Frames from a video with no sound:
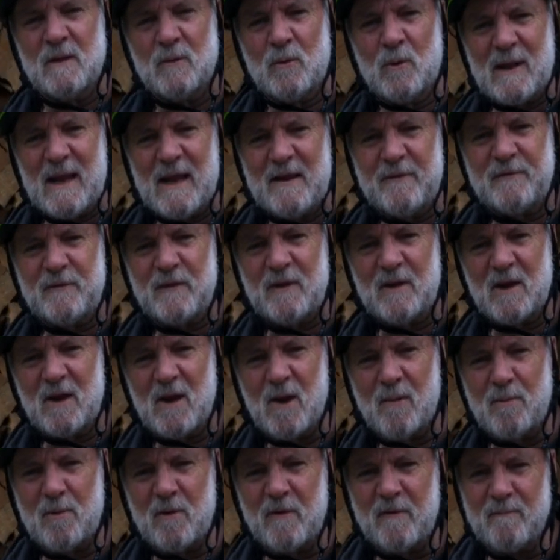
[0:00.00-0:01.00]
Well, after a
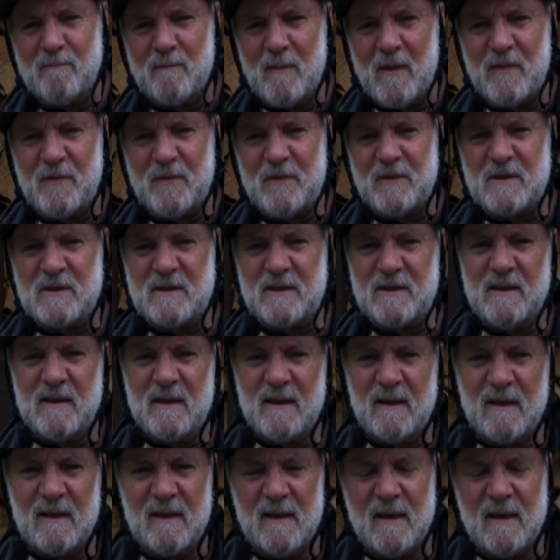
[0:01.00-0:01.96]
couple of months the